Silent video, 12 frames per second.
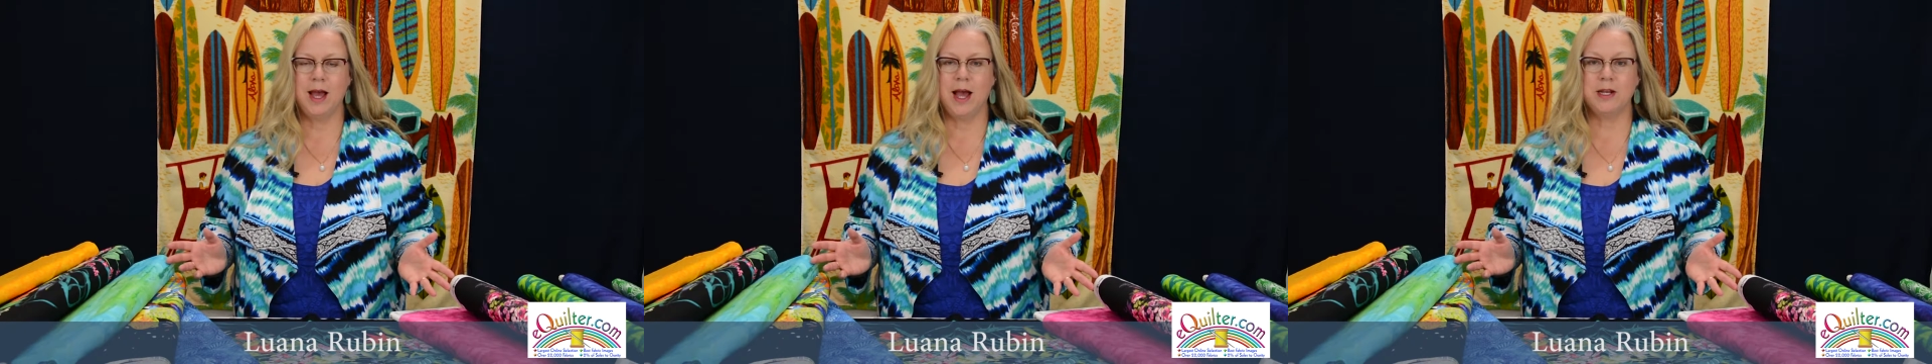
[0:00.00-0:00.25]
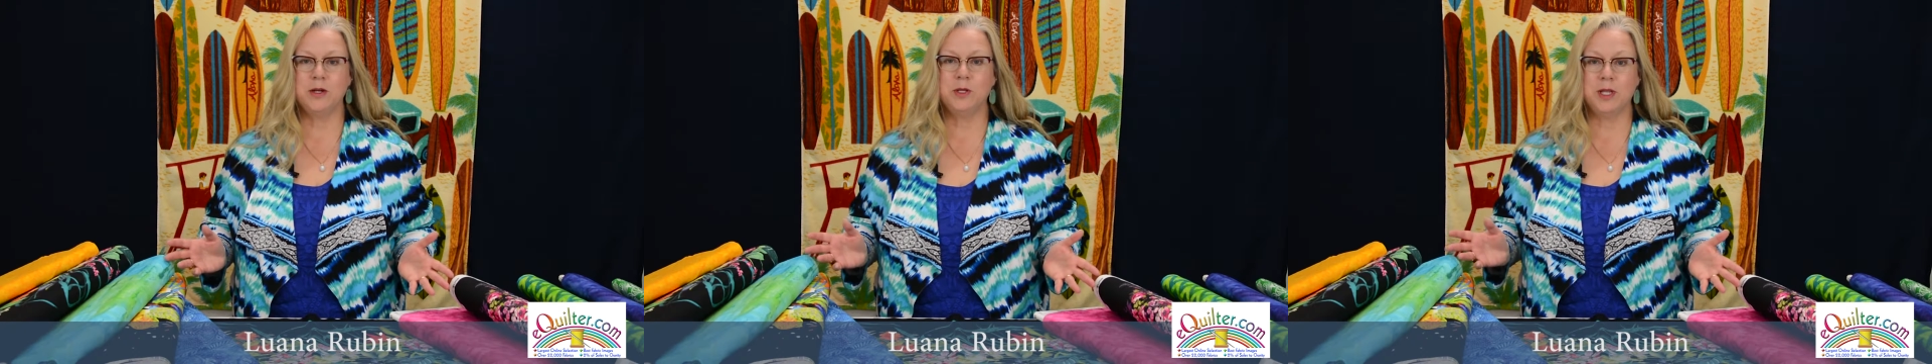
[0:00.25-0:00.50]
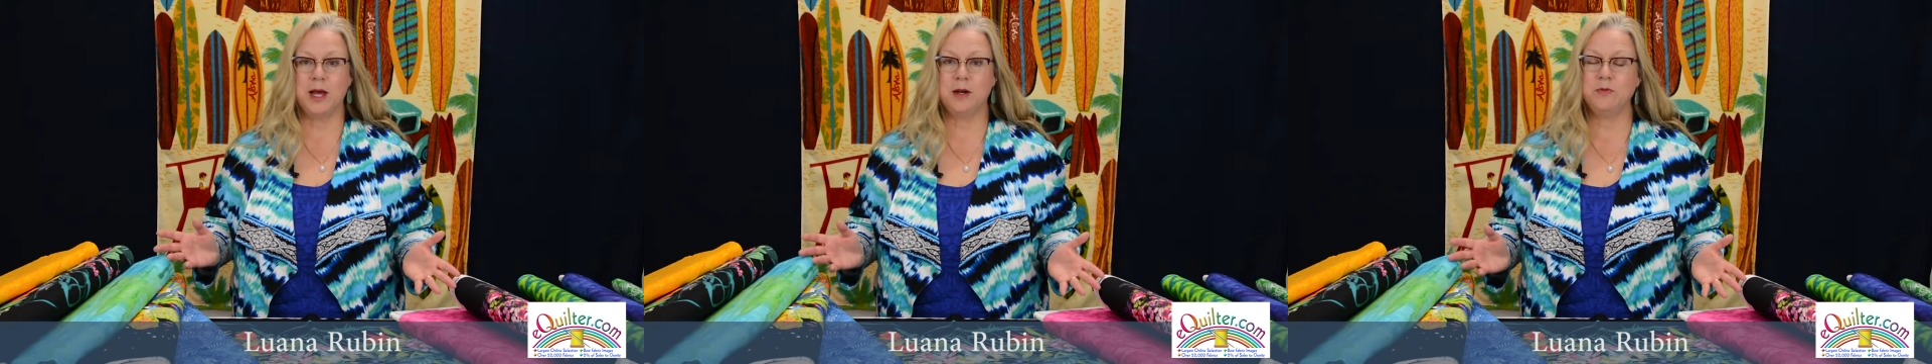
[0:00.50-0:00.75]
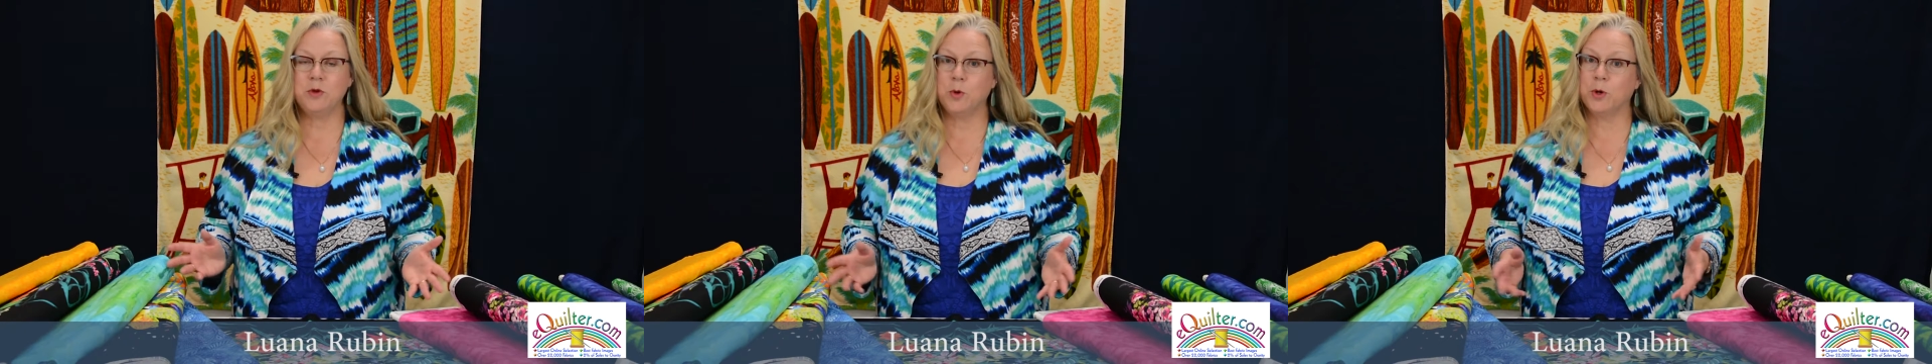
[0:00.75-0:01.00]
I know a lot
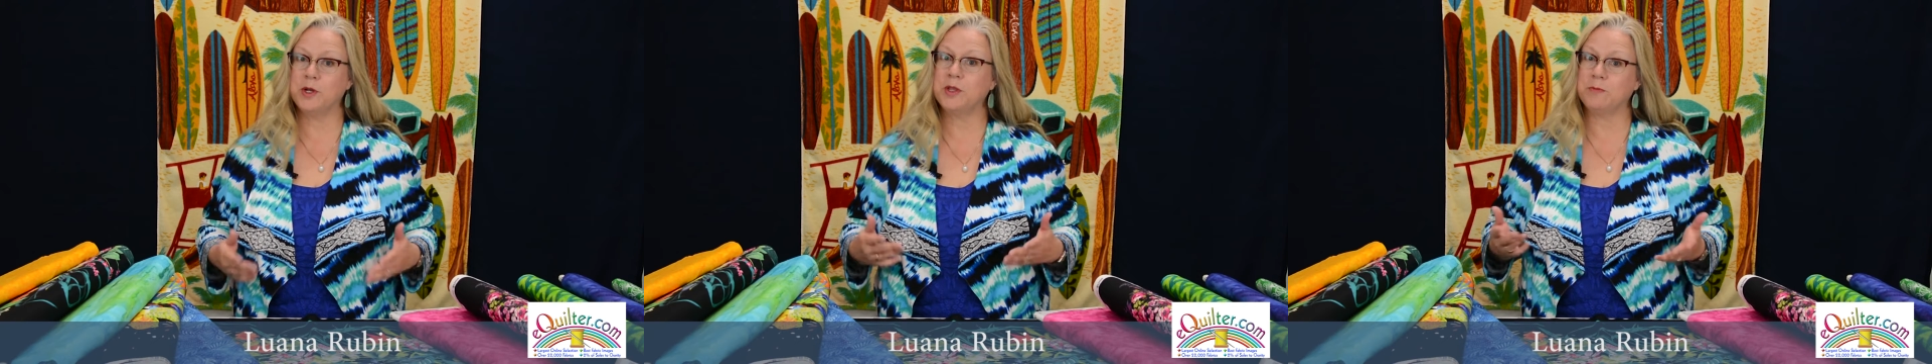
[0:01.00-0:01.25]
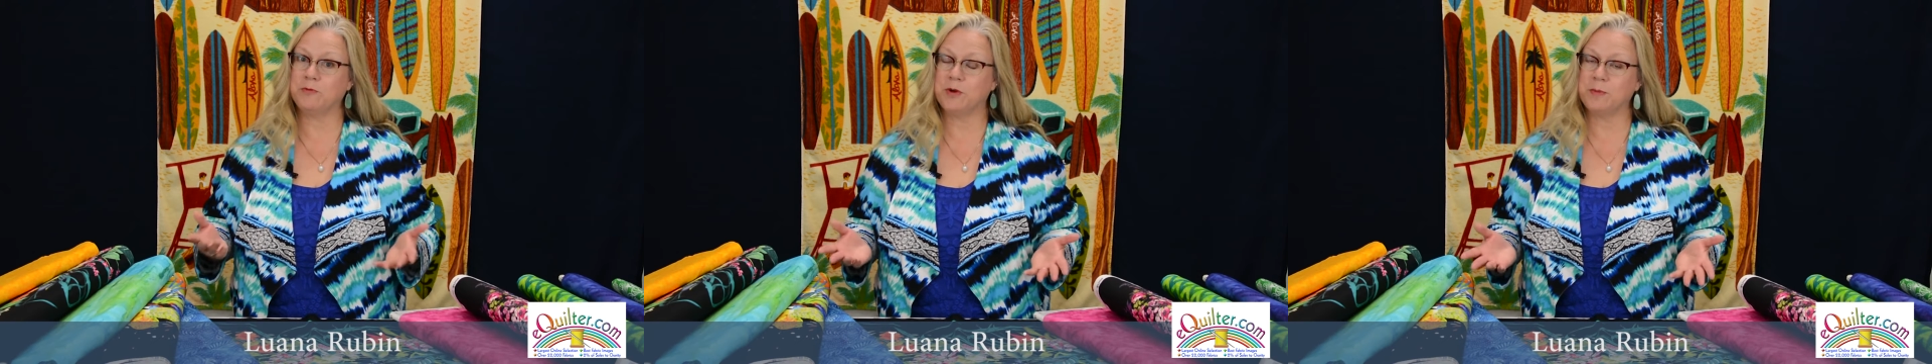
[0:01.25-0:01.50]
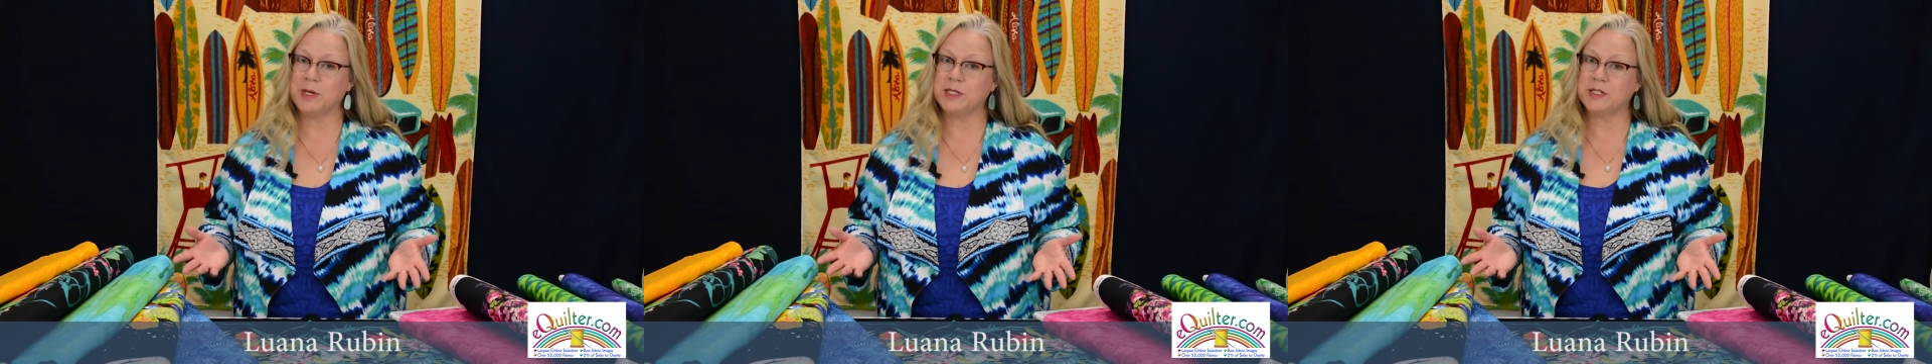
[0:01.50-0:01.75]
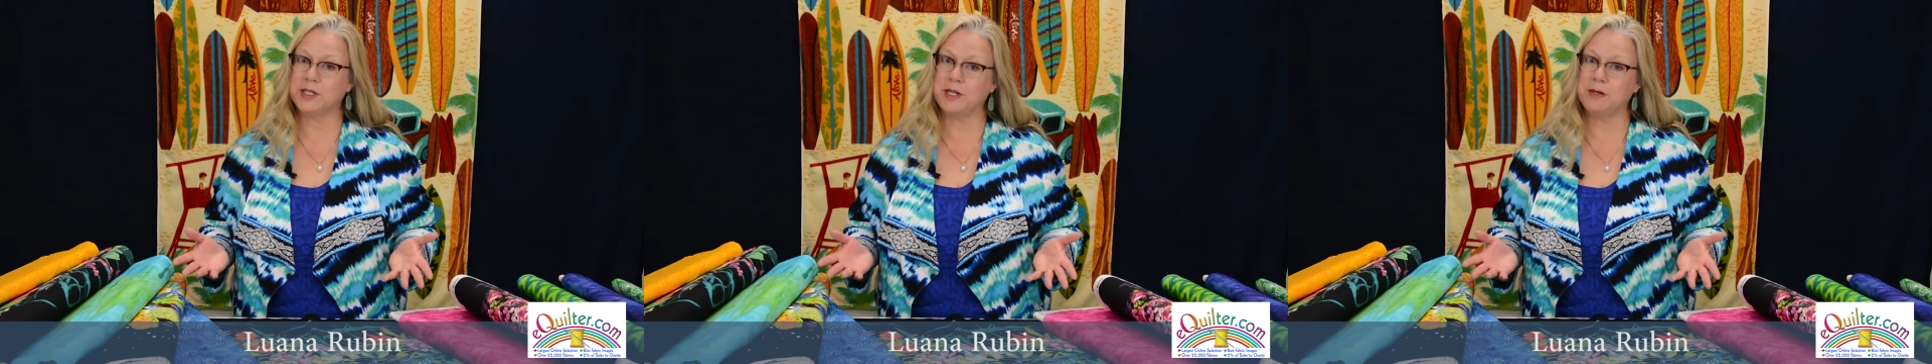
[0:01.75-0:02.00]
of you order them from
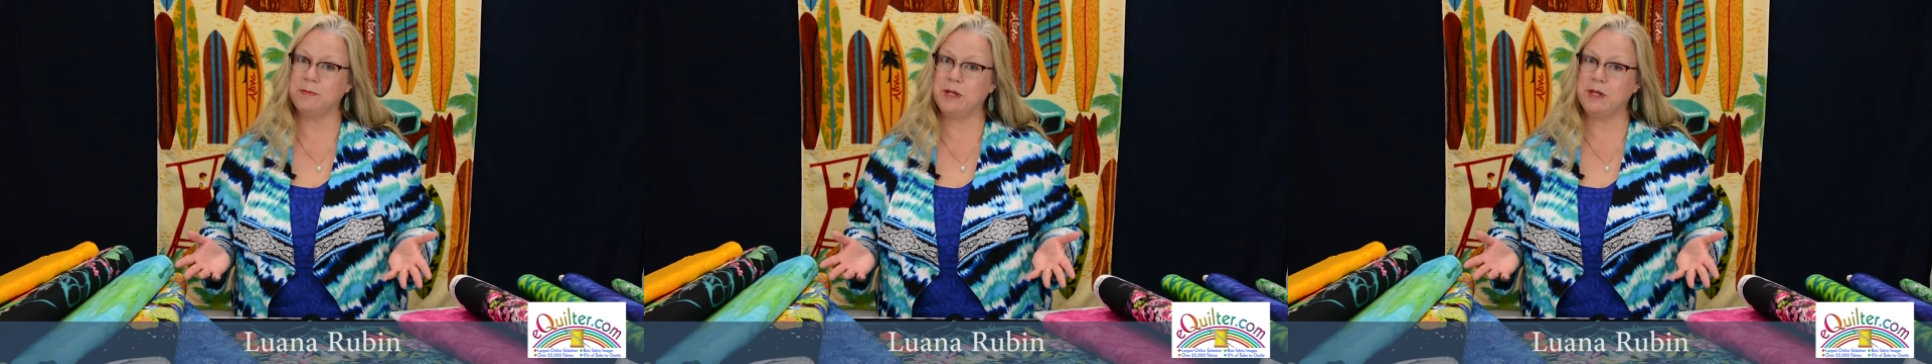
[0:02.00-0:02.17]
us and then